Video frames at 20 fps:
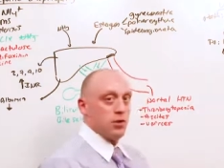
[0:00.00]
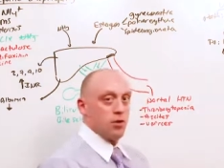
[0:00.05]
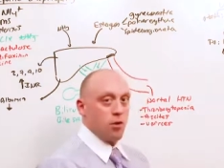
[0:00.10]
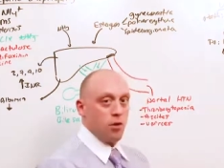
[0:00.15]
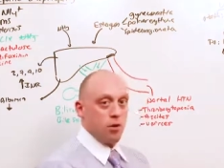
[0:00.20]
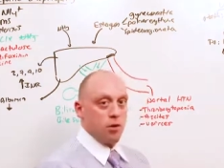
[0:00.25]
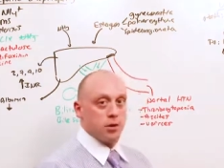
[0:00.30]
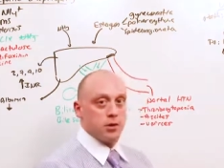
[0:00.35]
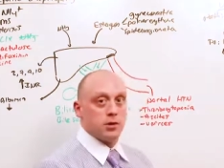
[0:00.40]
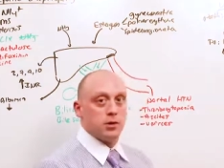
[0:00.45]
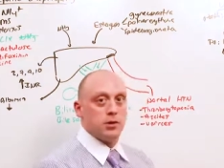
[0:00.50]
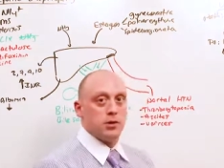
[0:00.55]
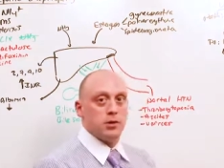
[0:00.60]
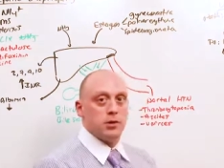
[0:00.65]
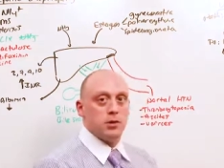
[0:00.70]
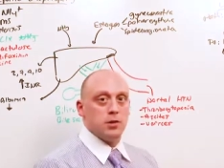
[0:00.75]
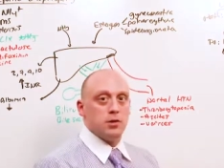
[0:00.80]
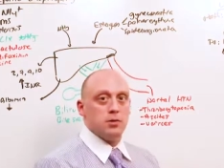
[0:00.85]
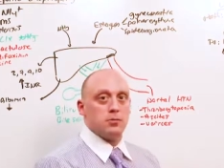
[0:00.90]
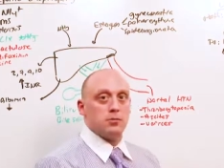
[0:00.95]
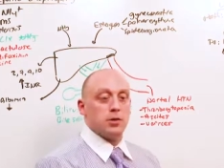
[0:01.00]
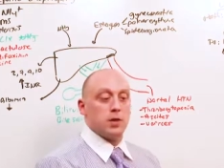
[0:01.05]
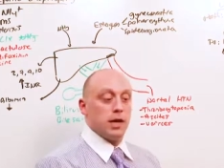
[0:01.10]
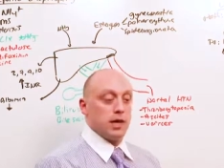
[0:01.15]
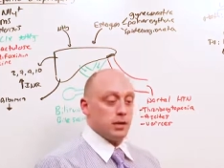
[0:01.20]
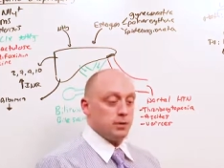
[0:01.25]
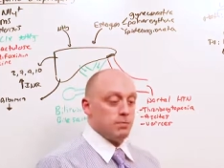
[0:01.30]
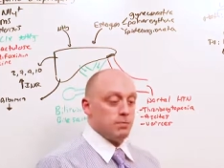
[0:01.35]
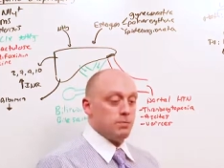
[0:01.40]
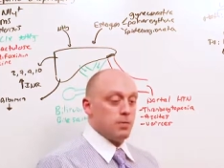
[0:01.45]
and hard,
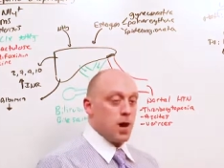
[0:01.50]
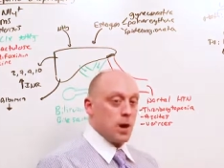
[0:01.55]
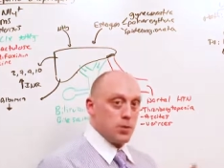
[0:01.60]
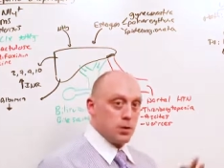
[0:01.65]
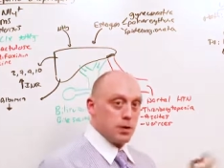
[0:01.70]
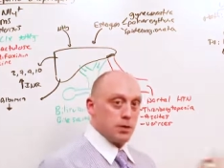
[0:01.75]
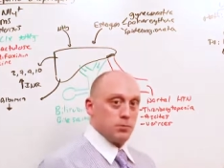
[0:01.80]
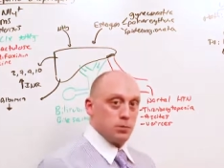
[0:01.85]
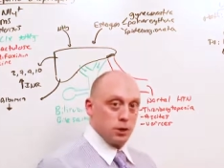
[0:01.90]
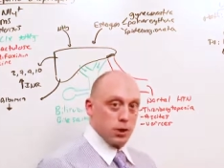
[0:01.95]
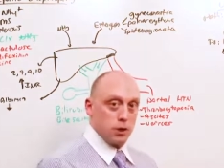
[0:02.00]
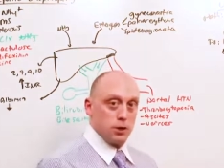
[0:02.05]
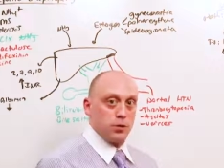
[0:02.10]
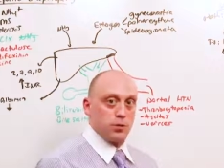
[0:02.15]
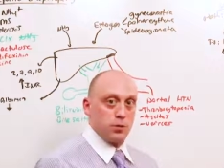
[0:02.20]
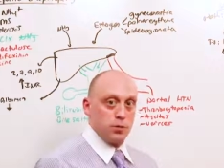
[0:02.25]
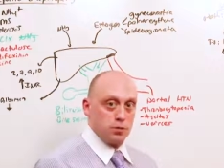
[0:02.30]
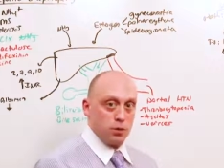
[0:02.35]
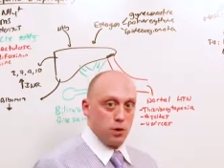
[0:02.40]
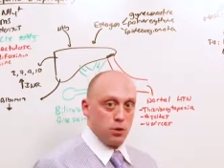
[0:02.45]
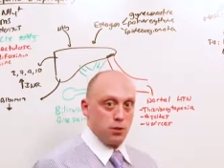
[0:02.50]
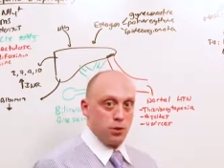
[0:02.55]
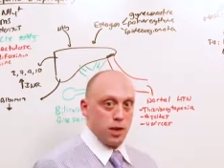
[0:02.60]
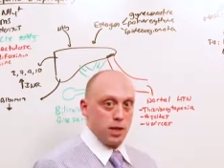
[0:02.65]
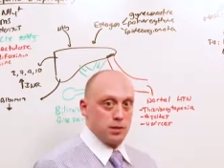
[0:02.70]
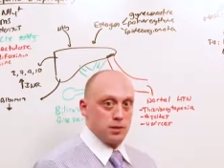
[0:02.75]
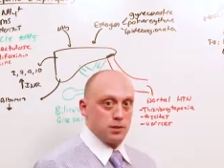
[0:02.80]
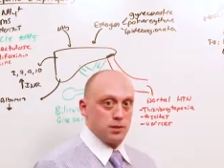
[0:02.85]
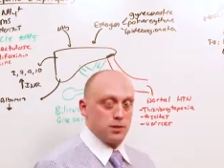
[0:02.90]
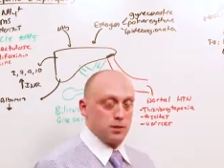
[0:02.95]
like vomiting blood from both
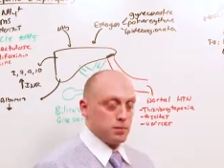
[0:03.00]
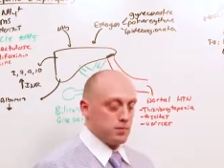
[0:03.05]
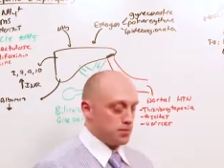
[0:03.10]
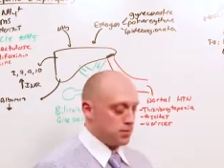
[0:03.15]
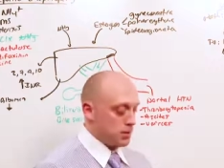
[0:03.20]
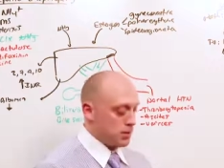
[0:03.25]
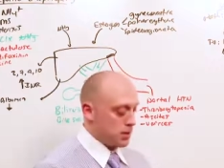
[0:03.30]
ends.